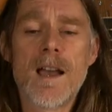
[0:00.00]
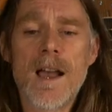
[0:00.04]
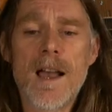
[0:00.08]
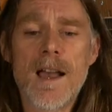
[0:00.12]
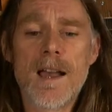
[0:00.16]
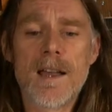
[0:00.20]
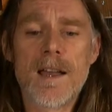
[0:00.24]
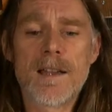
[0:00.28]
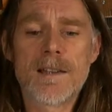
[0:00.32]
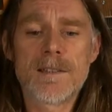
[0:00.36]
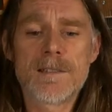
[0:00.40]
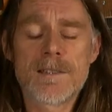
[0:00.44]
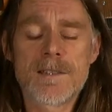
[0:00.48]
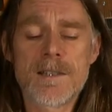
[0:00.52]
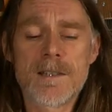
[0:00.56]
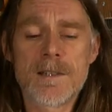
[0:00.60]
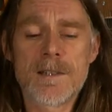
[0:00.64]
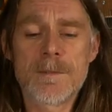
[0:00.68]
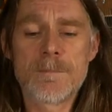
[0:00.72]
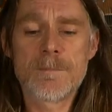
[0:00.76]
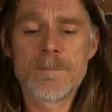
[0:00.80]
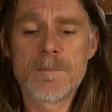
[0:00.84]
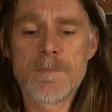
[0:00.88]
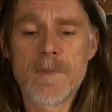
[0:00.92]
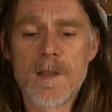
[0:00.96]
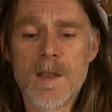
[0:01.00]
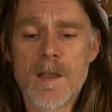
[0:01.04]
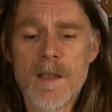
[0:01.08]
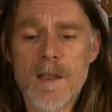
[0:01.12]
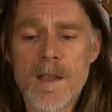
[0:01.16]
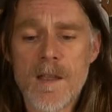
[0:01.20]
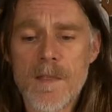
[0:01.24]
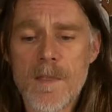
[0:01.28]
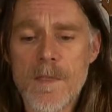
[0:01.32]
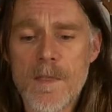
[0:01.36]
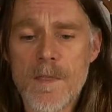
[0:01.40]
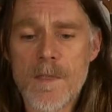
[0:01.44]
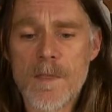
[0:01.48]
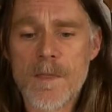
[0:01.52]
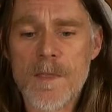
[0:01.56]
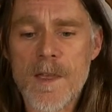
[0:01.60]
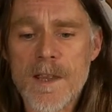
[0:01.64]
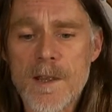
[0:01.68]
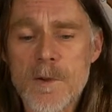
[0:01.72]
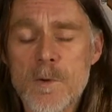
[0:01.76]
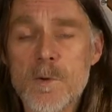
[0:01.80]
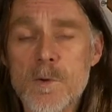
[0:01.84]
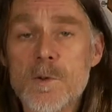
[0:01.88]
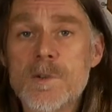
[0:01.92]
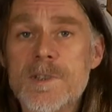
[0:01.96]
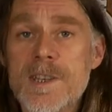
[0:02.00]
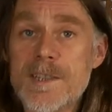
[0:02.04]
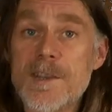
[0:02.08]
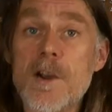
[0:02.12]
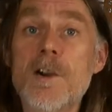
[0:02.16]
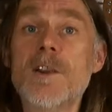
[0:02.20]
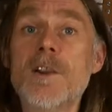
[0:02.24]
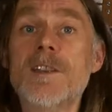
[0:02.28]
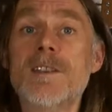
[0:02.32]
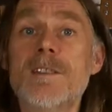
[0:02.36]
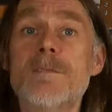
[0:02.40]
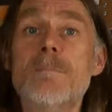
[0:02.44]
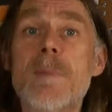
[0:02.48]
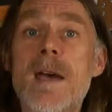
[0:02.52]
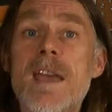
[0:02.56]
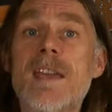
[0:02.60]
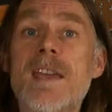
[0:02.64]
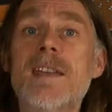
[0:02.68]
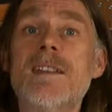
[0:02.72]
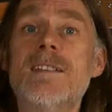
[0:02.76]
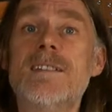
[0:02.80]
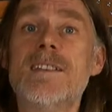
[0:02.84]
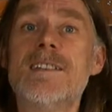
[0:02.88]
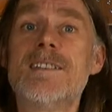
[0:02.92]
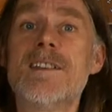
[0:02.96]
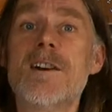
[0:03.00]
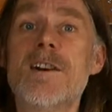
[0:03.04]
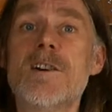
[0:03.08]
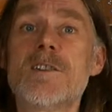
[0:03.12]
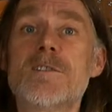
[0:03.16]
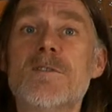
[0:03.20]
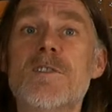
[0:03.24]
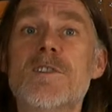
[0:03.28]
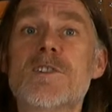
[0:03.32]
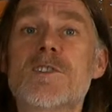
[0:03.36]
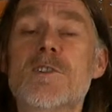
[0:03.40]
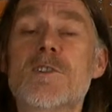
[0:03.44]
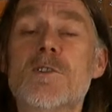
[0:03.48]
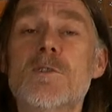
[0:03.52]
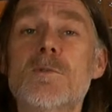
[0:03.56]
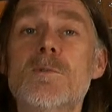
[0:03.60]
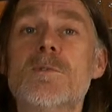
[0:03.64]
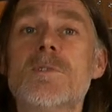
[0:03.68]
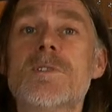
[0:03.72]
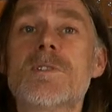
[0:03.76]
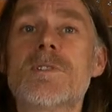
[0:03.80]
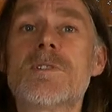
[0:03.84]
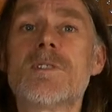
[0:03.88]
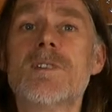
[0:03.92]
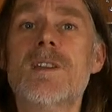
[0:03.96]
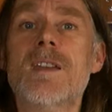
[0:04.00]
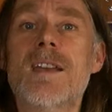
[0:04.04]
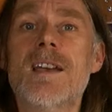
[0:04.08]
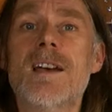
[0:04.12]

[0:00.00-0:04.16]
and they all designed and made guitars for the schools.